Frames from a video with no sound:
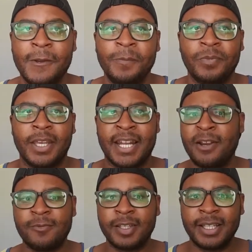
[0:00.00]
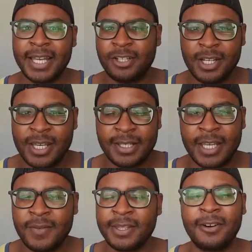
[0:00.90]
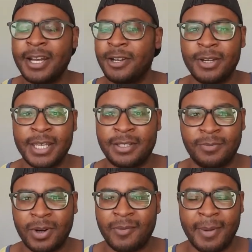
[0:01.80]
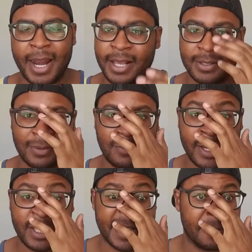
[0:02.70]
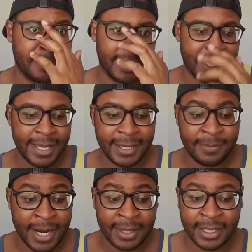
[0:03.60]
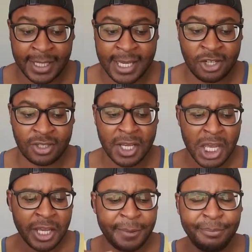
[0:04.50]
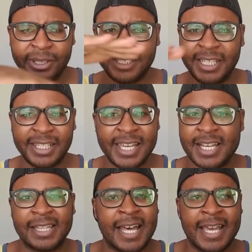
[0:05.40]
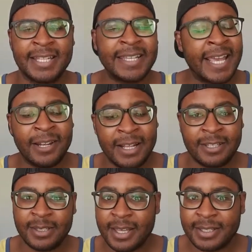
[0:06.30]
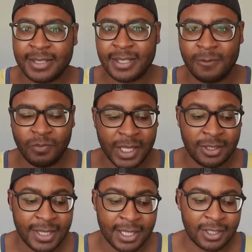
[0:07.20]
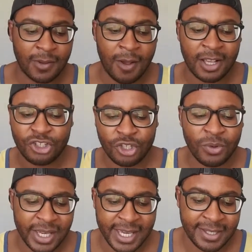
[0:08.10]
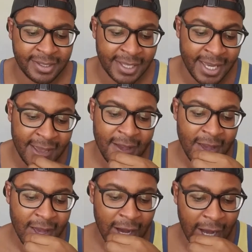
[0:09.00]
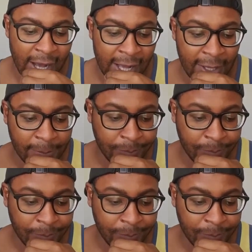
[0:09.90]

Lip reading: And I really like G-Eazy, even though I know he's problematic in some ways. I really like him, and I think that he just completely glides into that song so easily. And